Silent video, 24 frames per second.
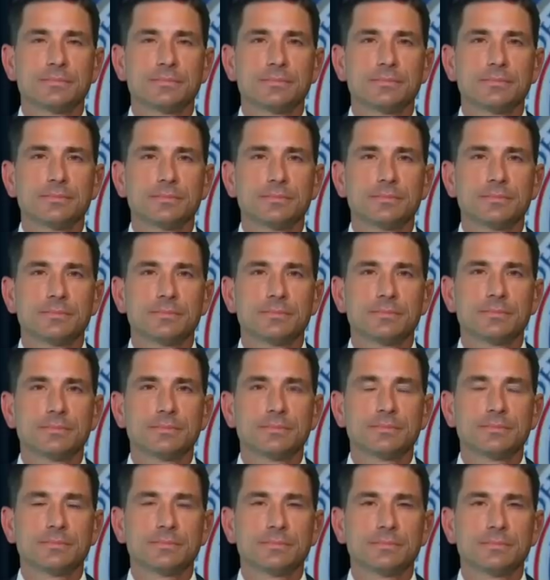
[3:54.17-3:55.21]

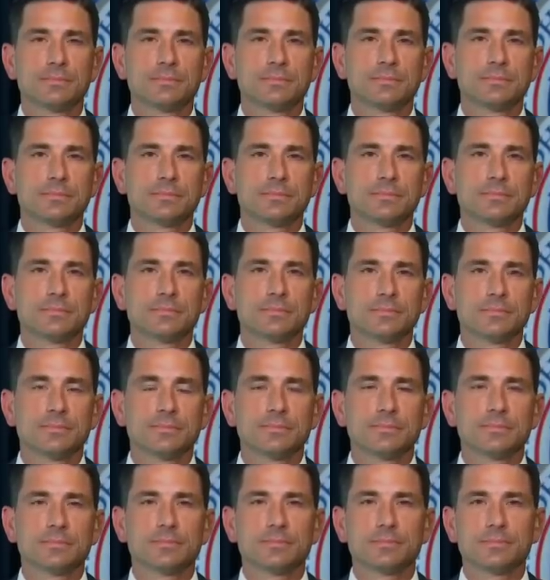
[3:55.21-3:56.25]

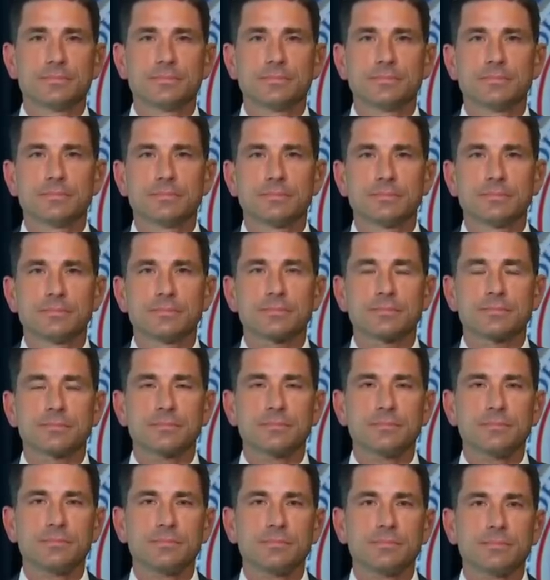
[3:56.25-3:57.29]

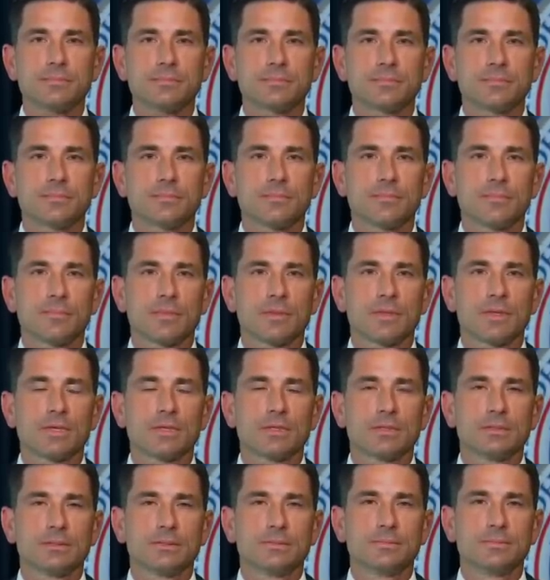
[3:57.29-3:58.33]

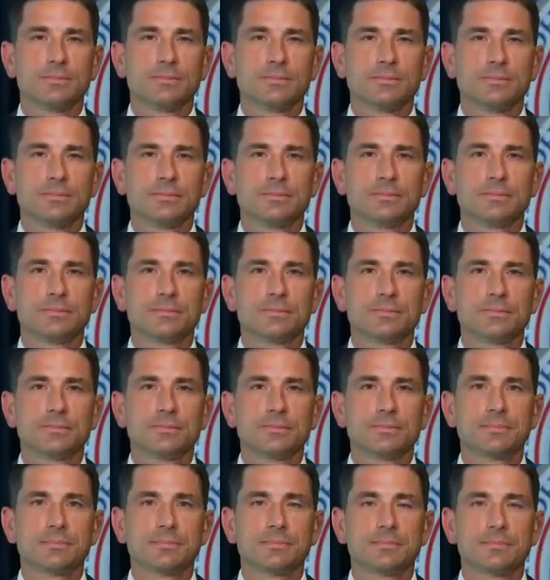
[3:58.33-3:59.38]

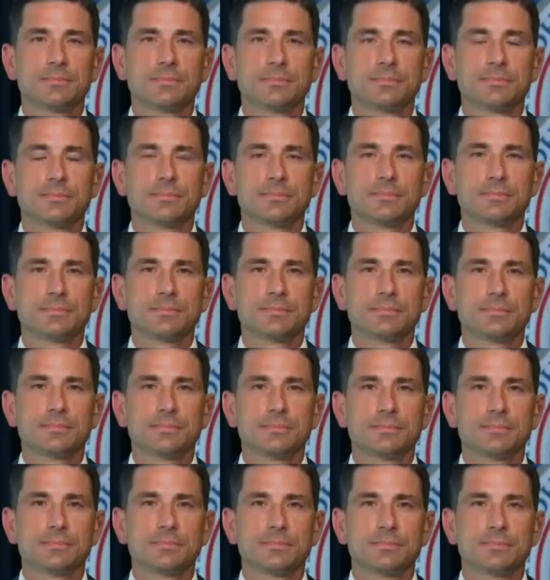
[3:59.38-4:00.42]

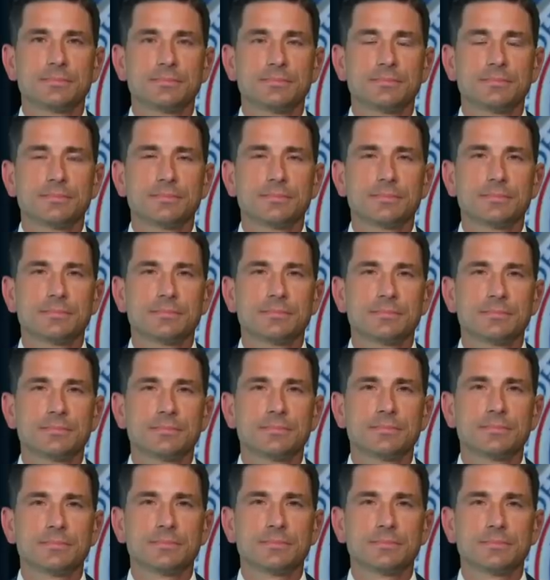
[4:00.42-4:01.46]

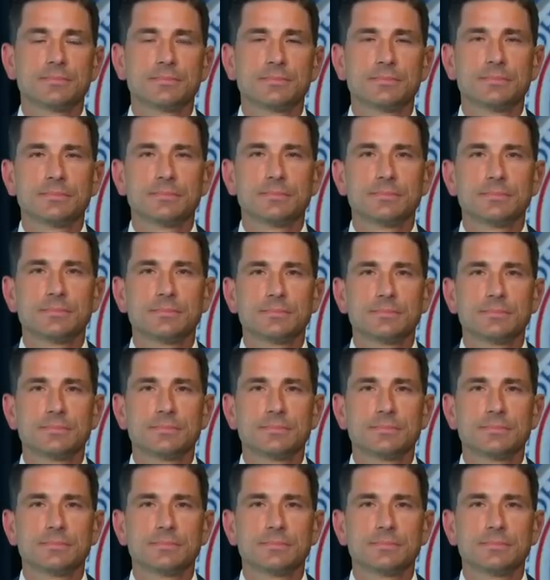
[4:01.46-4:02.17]
This person isn't speaking.